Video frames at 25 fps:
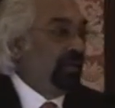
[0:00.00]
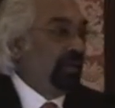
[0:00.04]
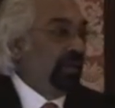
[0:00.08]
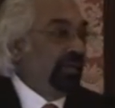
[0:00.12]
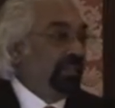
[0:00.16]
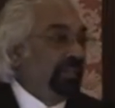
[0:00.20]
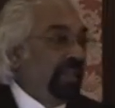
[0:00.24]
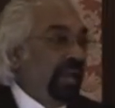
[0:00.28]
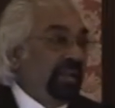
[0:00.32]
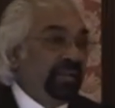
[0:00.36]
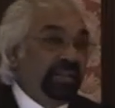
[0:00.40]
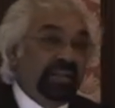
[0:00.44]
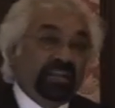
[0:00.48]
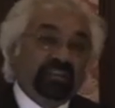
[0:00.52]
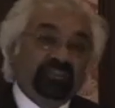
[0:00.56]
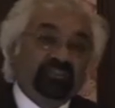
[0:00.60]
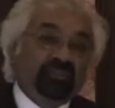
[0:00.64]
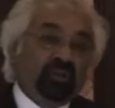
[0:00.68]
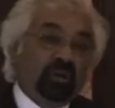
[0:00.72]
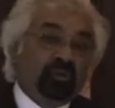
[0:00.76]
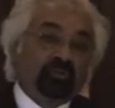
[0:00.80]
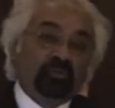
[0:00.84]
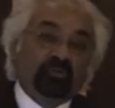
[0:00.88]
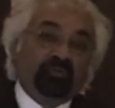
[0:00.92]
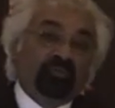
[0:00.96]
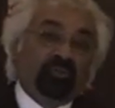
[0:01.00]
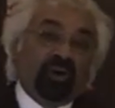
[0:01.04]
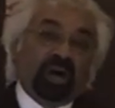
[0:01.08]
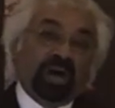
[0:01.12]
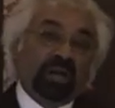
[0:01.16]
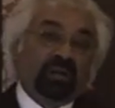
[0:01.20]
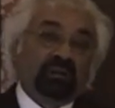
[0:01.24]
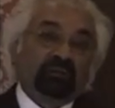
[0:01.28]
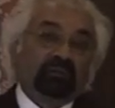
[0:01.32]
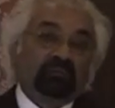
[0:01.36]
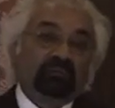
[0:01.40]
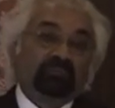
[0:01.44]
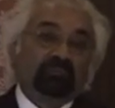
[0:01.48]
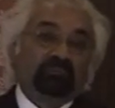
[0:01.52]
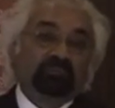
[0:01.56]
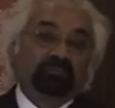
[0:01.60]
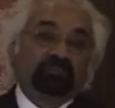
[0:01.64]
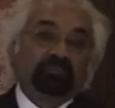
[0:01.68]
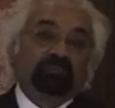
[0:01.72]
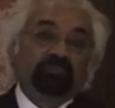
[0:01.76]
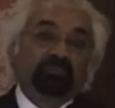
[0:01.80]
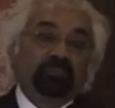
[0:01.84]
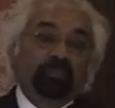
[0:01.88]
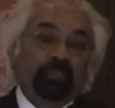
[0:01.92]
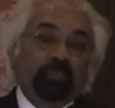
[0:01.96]
And that day is not too far.
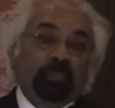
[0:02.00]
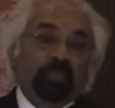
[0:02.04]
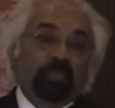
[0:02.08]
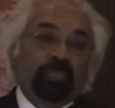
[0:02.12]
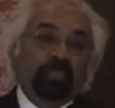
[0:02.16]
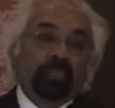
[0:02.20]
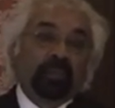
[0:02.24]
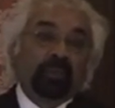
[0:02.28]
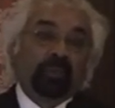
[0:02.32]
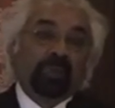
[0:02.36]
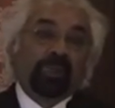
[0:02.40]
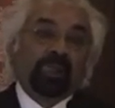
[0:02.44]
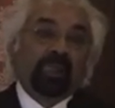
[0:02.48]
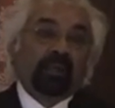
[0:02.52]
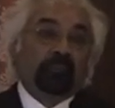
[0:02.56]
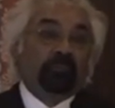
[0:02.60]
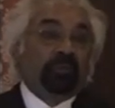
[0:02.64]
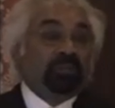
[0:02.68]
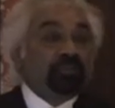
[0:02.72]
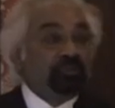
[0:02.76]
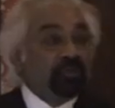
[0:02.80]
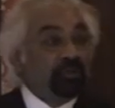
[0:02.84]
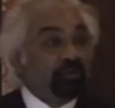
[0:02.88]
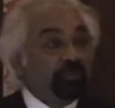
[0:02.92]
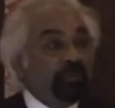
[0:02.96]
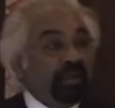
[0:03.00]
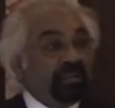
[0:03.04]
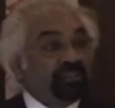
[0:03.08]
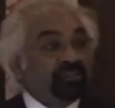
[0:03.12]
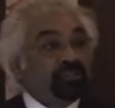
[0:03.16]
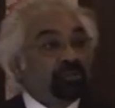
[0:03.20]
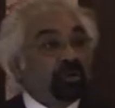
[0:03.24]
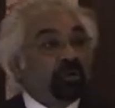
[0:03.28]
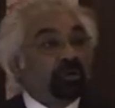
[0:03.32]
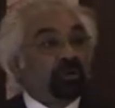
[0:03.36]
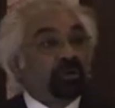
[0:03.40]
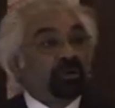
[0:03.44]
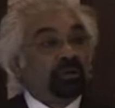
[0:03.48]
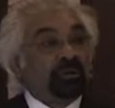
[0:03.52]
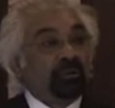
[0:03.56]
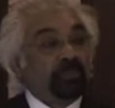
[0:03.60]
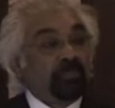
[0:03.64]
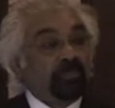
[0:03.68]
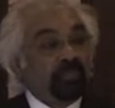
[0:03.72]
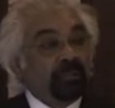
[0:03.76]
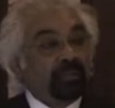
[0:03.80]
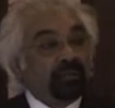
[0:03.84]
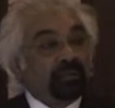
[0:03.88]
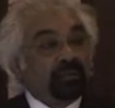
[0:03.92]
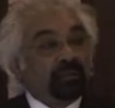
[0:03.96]
But you have to make
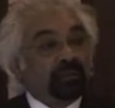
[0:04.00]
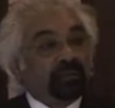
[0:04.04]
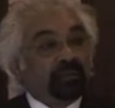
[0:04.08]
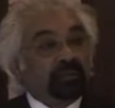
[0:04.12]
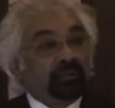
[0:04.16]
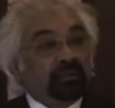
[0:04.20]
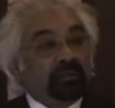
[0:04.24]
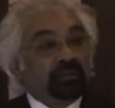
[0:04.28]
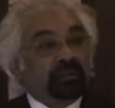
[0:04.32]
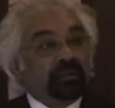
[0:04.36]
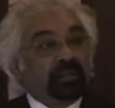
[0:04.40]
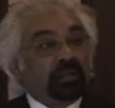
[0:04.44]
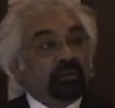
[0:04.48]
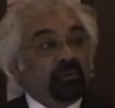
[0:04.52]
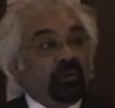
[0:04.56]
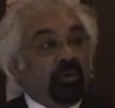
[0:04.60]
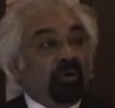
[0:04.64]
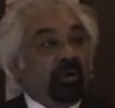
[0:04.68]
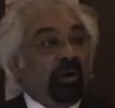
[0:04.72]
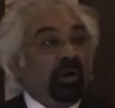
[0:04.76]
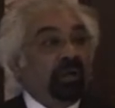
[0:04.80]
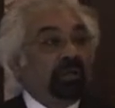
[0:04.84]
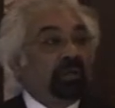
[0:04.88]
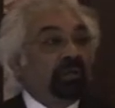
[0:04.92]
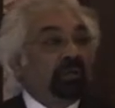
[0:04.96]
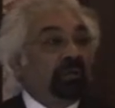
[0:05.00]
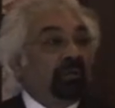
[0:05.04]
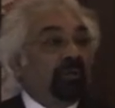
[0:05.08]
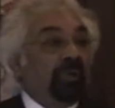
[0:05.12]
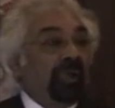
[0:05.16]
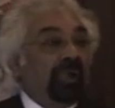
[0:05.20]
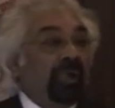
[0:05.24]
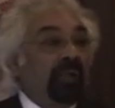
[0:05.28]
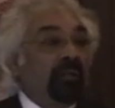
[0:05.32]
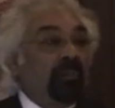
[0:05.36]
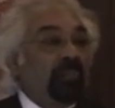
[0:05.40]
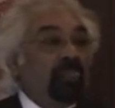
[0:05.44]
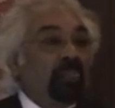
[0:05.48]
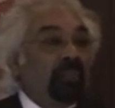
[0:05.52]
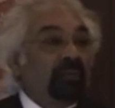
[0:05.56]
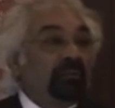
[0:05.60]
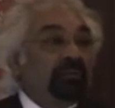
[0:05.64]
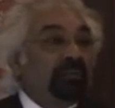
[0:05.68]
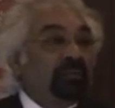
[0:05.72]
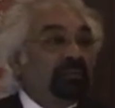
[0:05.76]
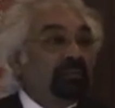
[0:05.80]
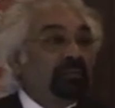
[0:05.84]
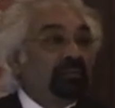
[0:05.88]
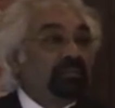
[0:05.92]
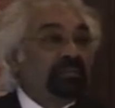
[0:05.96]
sure that all
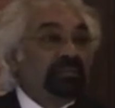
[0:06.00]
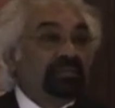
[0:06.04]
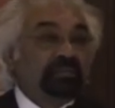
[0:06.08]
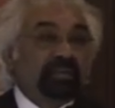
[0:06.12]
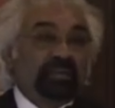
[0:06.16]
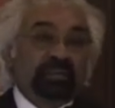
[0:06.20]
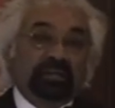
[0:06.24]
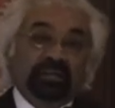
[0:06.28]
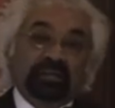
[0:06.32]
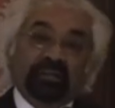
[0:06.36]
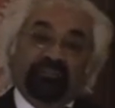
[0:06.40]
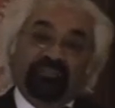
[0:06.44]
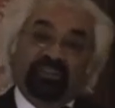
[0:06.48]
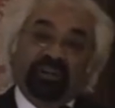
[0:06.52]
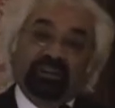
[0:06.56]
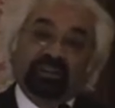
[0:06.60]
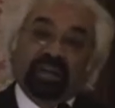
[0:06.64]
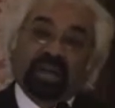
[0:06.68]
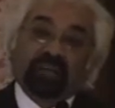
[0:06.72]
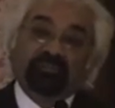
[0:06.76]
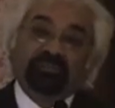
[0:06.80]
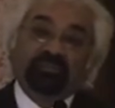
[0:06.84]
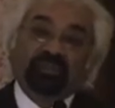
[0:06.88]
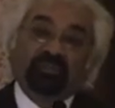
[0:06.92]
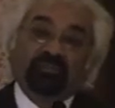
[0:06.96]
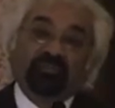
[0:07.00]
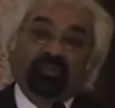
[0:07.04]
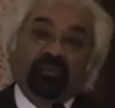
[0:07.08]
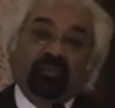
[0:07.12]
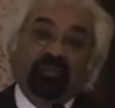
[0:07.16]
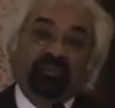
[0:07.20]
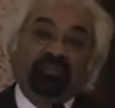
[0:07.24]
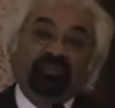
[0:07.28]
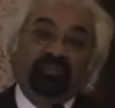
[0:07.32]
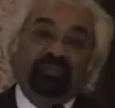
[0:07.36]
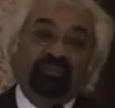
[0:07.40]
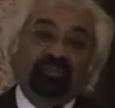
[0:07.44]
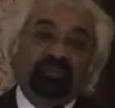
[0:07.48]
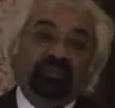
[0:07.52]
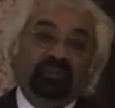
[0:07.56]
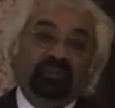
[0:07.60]
600 different types of phones